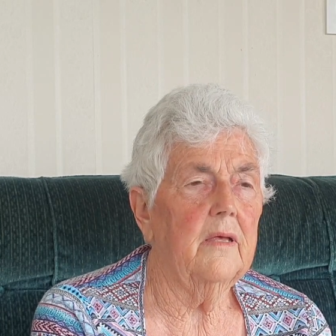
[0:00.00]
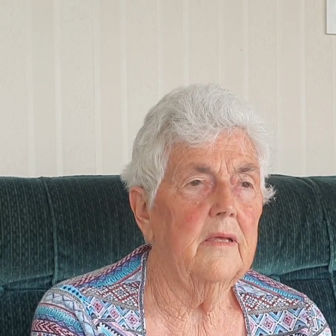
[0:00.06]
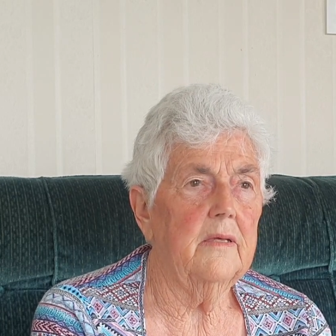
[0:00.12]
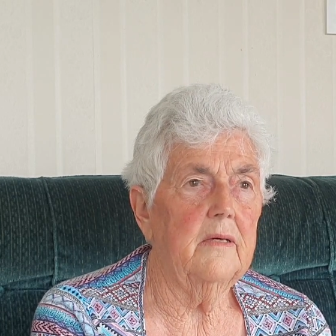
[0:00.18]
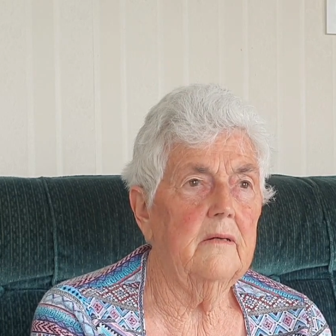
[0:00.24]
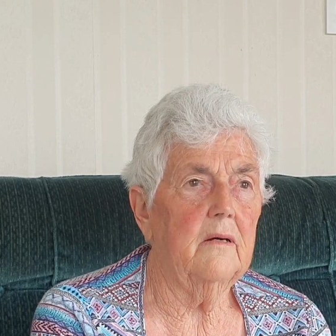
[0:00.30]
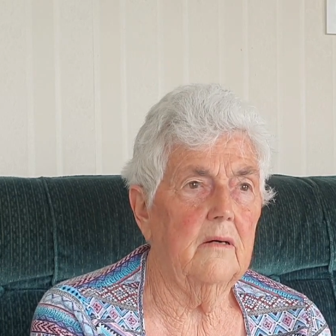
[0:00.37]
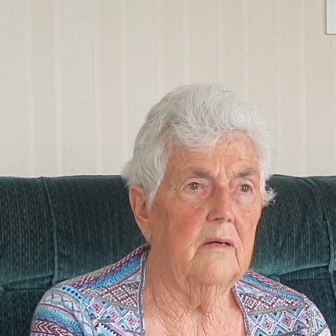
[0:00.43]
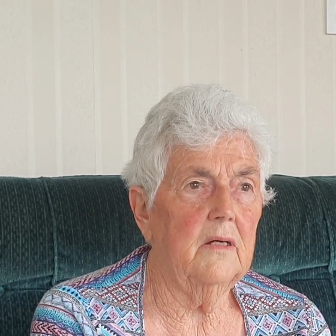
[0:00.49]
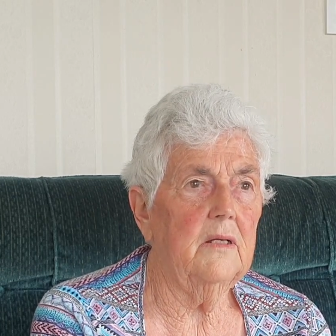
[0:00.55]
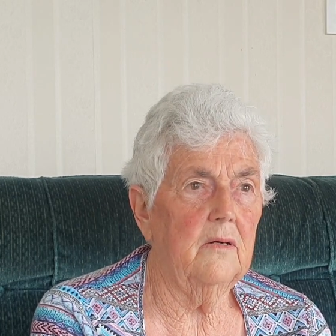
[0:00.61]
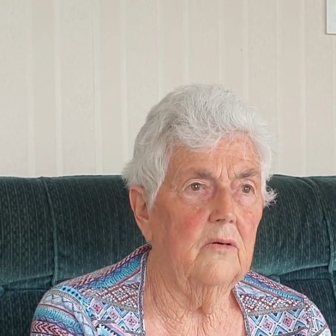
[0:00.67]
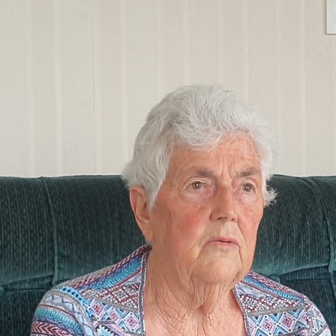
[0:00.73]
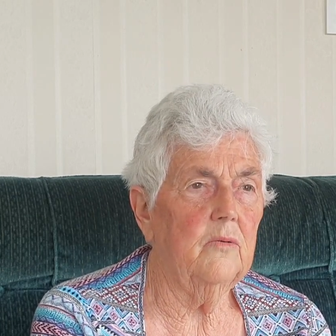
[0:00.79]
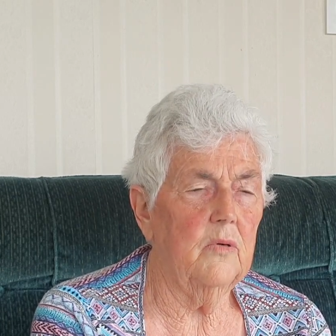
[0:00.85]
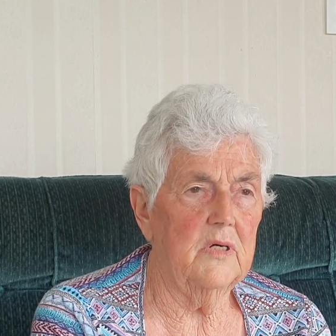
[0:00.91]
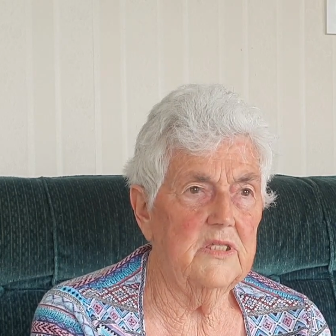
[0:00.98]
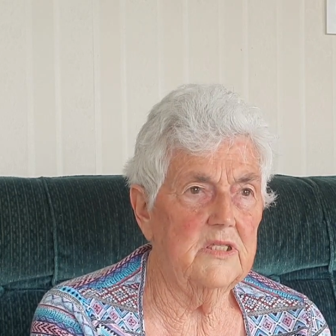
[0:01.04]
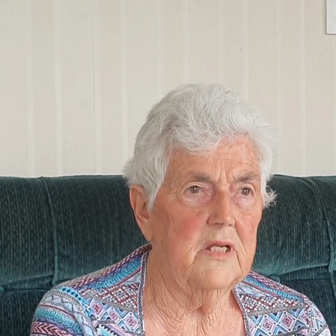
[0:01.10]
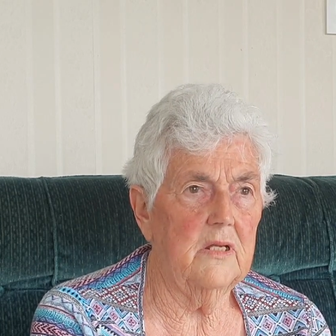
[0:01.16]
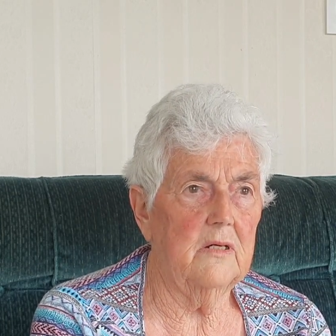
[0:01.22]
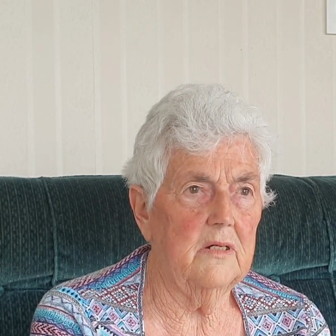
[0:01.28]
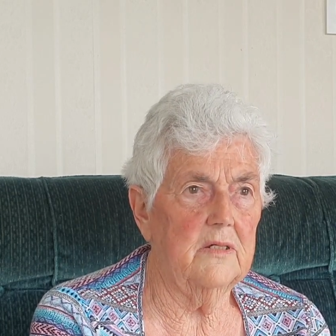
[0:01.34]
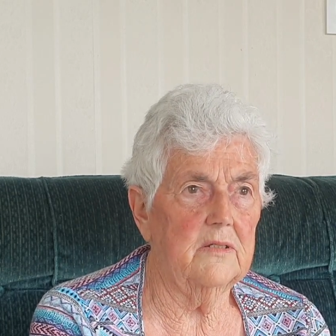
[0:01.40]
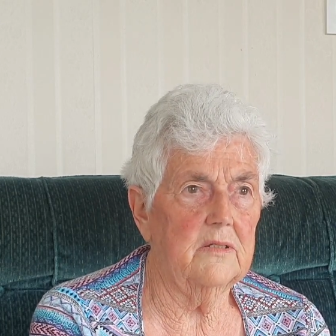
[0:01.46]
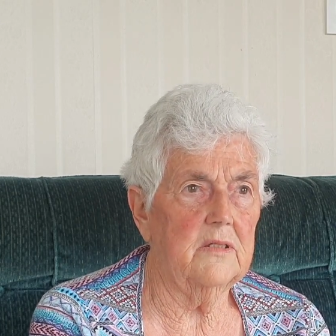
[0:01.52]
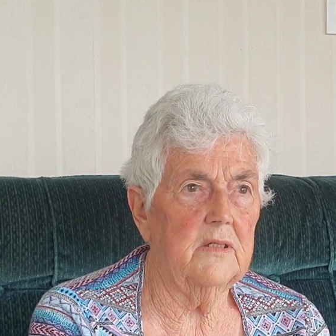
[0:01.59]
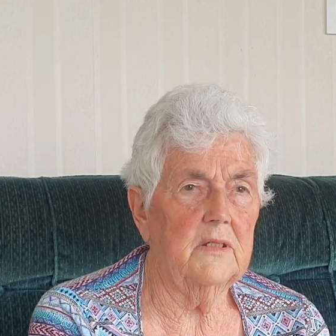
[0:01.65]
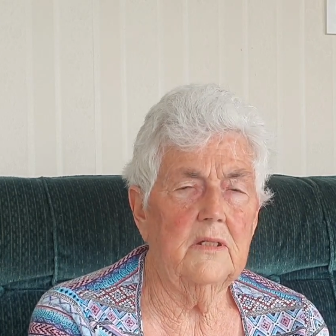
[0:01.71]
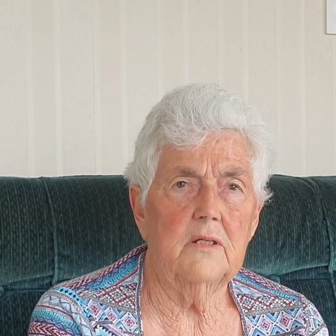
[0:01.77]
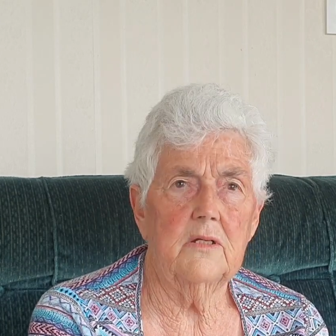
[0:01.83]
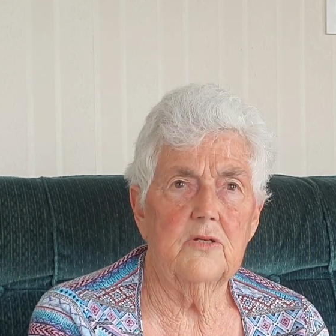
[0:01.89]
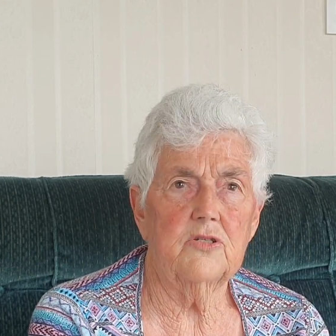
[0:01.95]
Yeah, I always liked
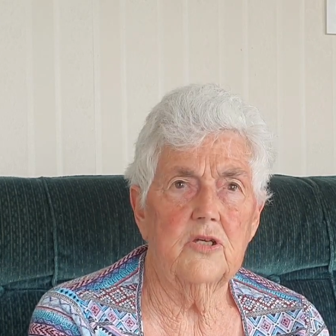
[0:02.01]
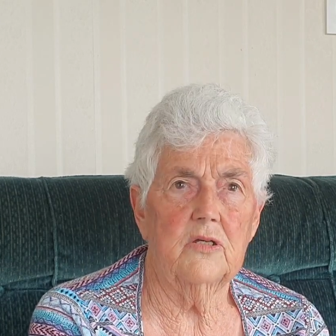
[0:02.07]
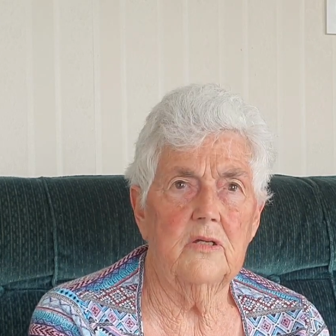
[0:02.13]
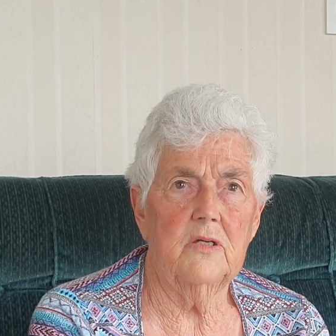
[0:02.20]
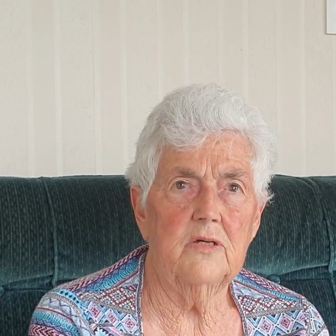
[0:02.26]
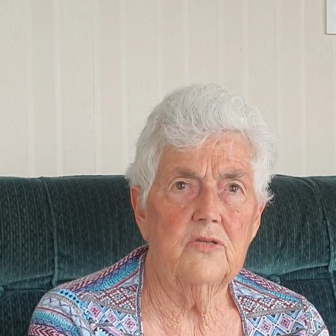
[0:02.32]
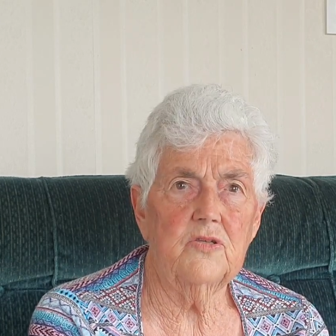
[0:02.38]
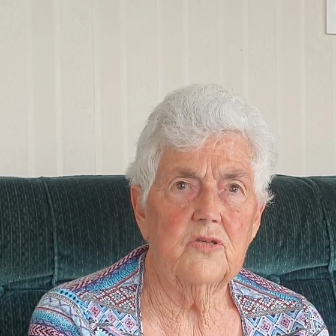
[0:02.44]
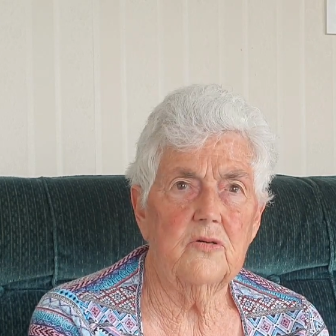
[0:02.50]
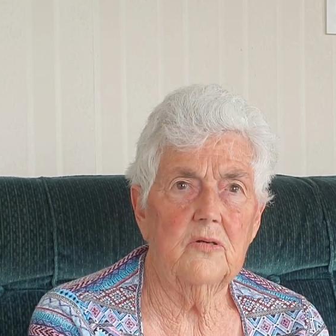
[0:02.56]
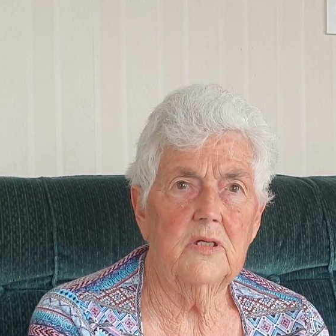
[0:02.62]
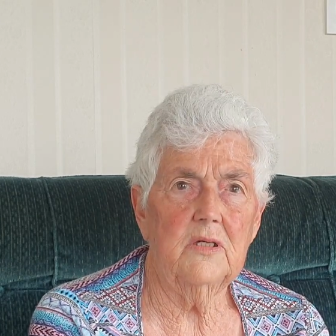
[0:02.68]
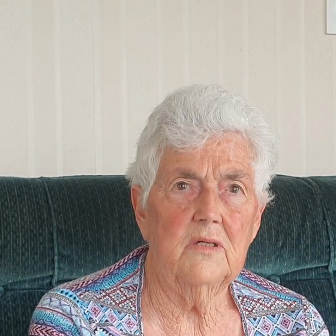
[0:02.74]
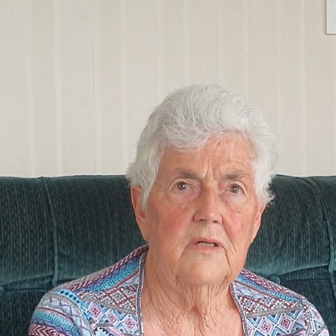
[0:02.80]
English and history.